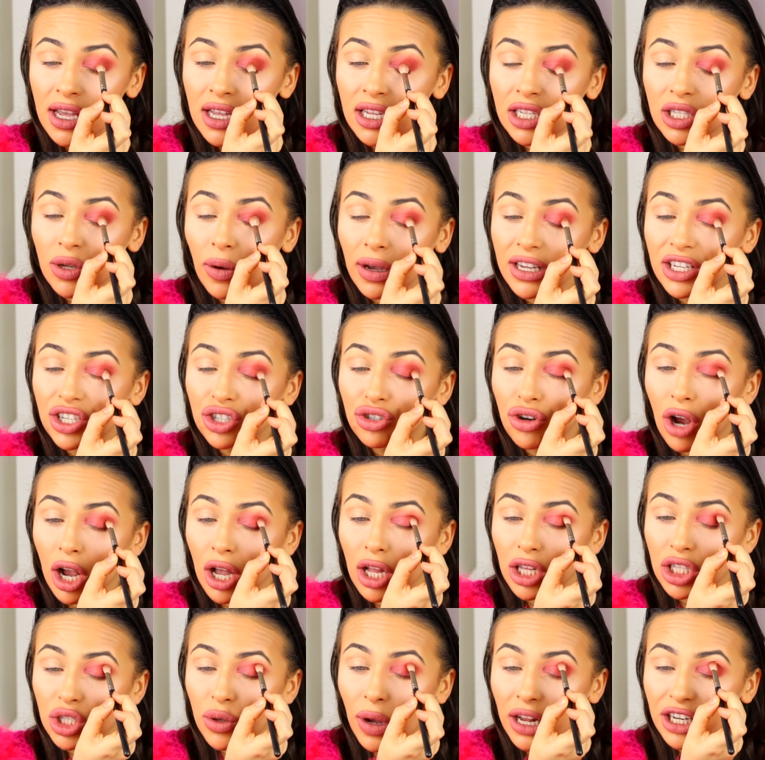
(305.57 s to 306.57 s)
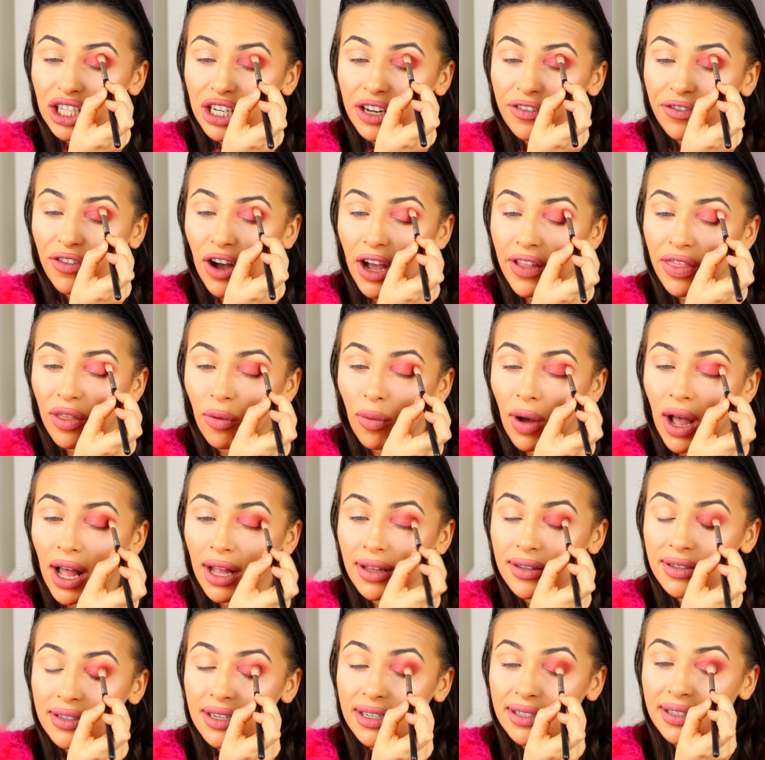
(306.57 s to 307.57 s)
so I struggle to actually find the
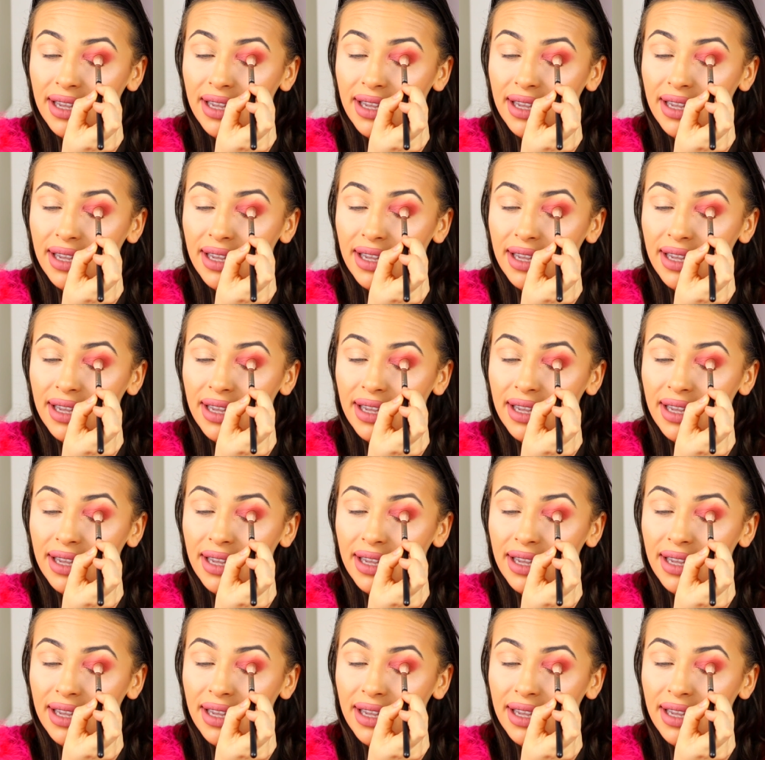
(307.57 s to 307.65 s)
words to